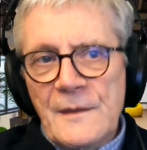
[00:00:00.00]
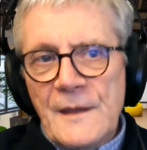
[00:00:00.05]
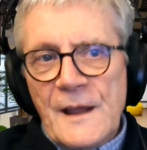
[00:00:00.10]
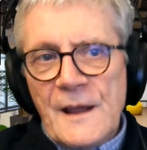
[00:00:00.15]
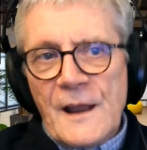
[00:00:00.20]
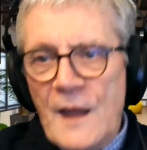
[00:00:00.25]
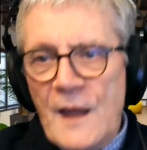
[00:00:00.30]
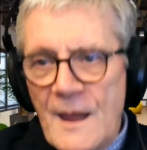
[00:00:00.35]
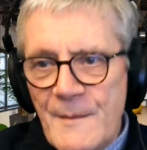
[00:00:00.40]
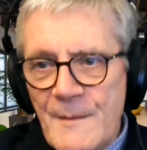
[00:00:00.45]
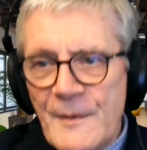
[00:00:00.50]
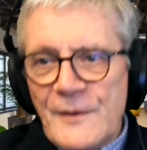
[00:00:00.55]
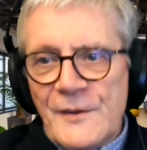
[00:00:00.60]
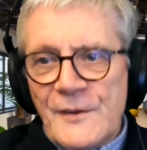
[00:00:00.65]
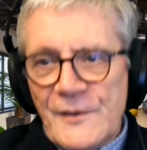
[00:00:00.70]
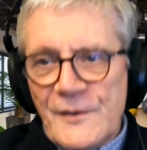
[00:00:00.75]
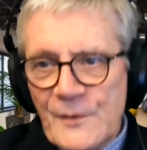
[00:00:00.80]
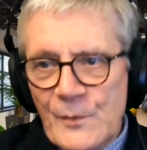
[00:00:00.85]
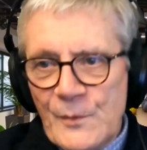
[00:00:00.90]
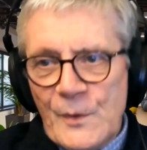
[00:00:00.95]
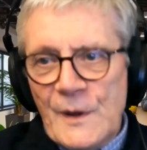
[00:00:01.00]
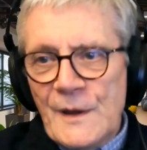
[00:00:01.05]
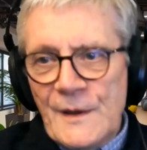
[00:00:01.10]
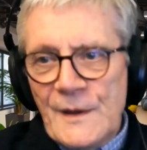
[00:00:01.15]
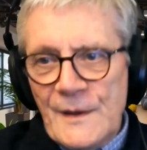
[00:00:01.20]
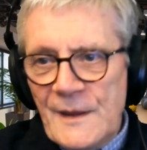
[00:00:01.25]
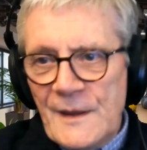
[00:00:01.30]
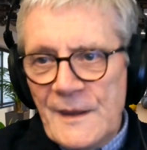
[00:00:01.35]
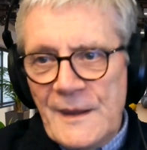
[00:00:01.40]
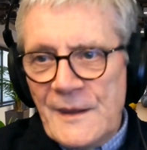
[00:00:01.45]
climate, as it
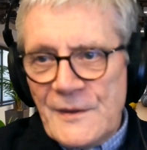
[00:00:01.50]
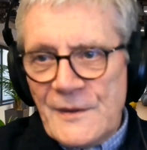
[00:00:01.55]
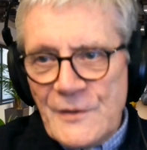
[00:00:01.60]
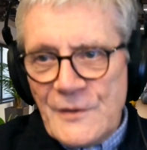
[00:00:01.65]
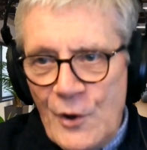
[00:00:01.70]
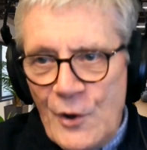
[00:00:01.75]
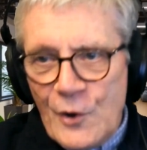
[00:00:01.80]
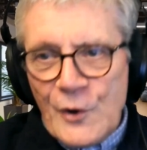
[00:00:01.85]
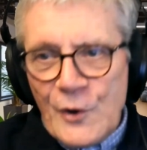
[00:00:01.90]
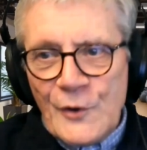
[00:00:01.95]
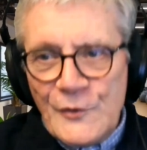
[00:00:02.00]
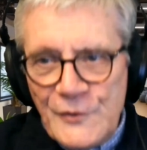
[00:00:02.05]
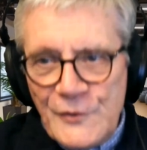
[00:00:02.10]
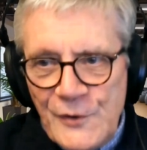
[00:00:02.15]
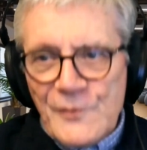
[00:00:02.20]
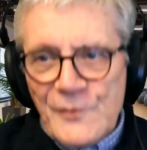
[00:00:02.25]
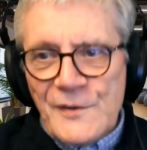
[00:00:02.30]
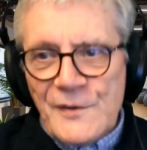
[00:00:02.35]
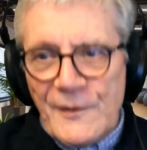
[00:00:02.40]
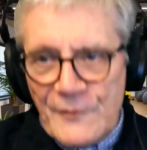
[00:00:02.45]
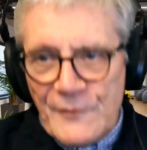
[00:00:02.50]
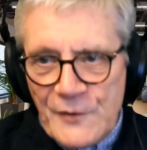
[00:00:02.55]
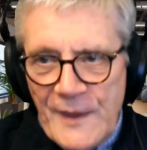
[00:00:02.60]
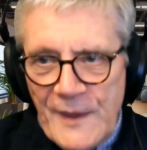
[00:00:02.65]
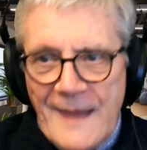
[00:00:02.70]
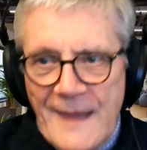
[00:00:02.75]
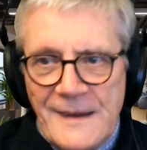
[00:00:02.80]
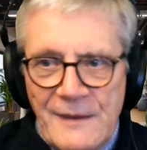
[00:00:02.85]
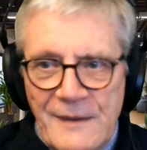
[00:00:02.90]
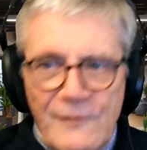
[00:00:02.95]
were, is not conducive to
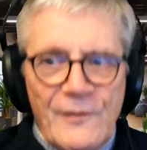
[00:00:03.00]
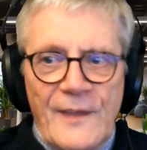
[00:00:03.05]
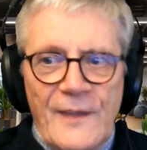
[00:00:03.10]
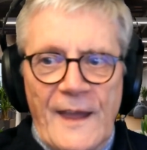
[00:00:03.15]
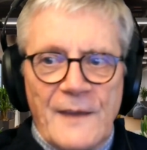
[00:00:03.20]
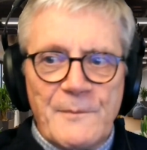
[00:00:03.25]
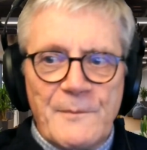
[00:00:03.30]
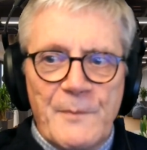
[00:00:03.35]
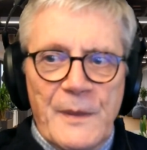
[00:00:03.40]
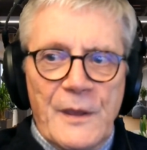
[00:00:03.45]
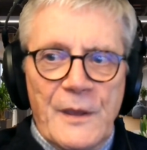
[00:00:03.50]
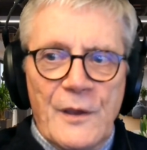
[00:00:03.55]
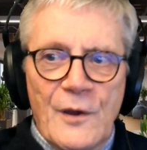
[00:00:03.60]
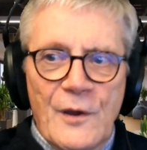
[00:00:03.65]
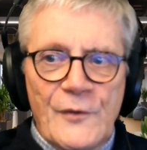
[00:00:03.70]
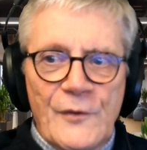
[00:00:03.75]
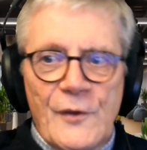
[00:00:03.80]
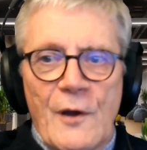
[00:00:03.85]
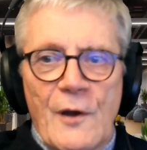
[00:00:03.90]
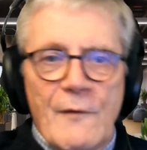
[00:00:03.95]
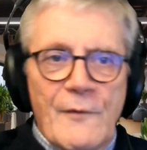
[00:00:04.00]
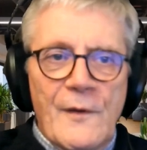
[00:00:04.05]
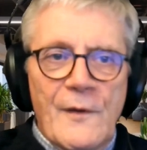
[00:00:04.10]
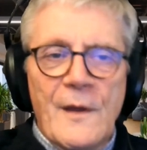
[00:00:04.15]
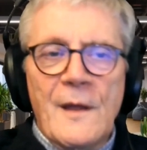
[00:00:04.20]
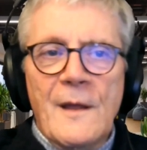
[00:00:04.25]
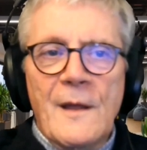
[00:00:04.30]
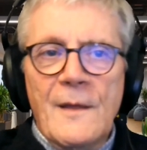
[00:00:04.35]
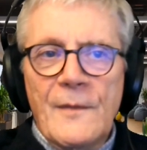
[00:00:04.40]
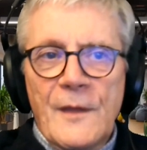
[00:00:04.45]
any of that, because of
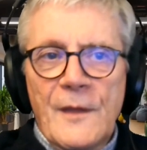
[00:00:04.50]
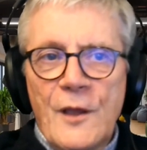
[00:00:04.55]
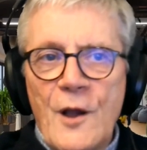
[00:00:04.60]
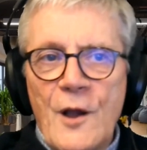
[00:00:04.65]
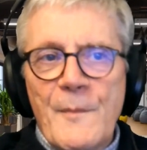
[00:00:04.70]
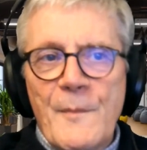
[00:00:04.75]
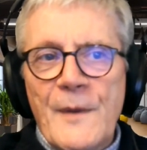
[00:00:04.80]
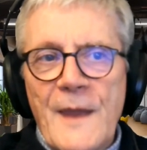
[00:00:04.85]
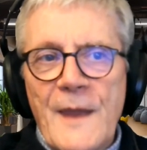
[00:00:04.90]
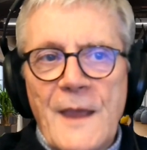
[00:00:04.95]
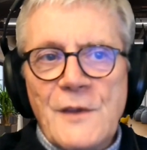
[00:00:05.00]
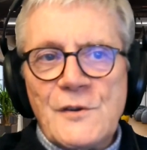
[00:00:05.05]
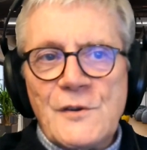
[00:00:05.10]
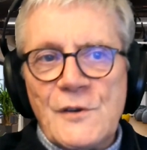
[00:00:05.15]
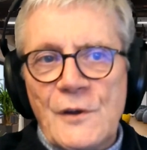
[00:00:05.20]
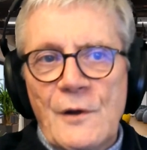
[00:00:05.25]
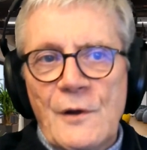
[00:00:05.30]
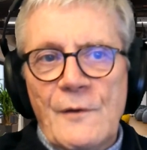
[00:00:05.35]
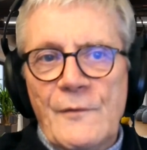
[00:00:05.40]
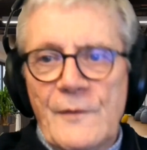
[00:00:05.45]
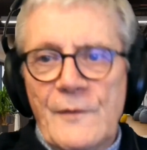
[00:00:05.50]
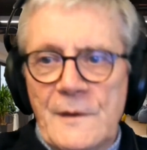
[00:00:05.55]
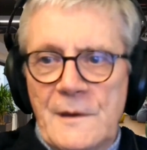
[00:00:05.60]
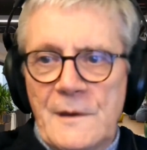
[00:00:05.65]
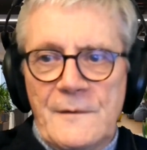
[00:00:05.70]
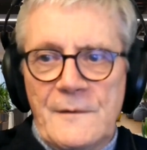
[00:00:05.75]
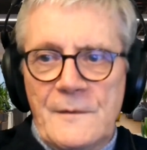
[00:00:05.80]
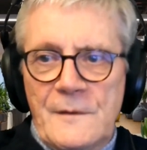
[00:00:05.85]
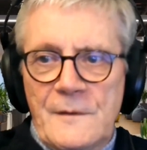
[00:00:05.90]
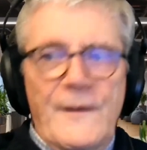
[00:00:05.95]
the combination of
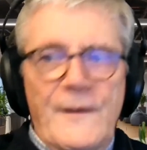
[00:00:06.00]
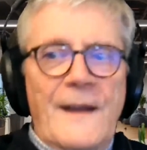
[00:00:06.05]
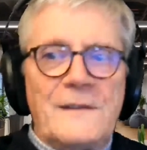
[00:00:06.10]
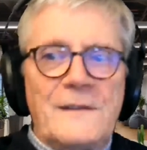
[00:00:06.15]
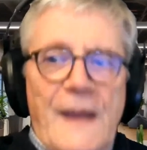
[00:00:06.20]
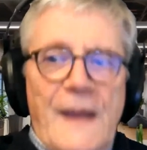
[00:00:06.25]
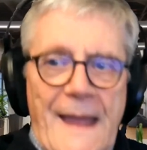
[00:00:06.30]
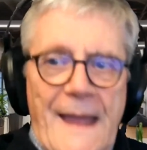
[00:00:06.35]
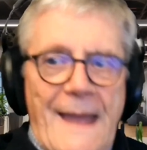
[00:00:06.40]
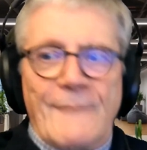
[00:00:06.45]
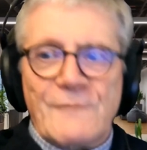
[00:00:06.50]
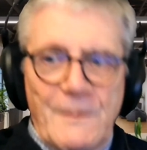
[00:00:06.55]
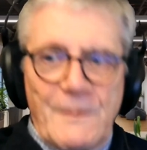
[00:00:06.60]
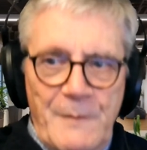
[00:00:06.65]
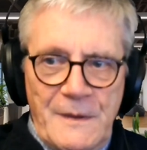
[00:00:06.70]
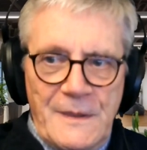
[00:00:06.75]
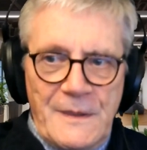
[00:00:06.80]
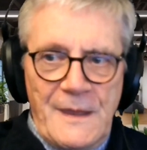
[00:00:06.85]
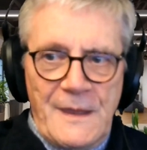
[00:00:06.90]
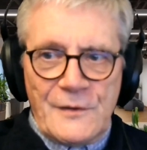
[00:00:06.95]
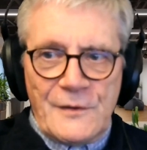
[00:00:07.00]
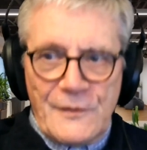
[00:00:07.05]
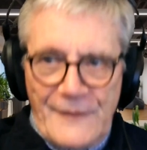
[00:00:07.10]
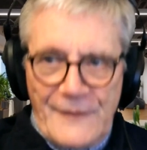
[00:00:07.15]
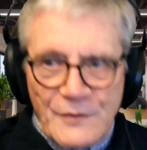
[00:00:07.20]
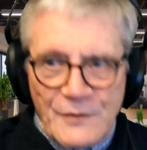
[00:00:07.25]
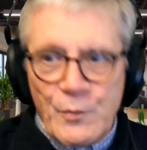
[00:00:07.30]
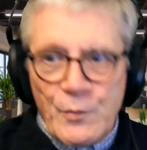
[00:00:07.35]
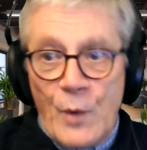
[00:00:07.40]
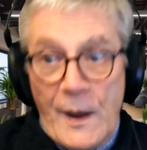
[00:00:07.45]
the fact you have to be there, so
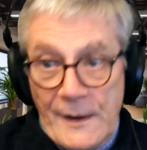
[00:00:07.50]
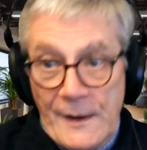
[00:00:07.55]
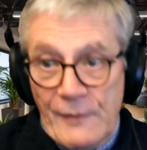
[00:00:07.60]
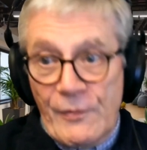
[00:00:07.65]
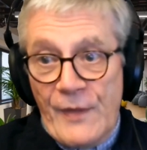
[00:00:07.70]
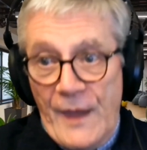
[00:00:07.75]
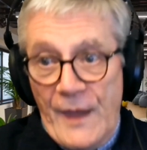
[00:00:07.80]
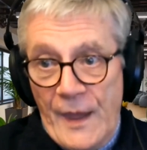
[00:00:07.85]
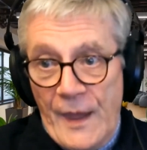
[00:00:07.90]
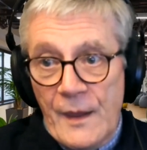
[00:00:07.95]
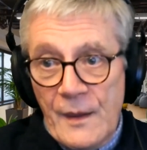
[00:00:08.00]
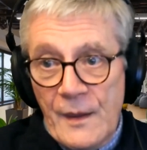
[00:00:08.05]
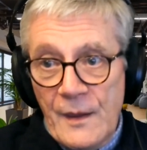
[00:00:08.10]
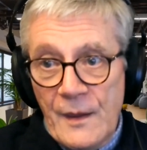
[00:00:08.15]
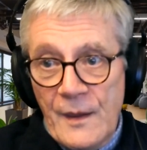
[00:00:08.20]
that's why you're there,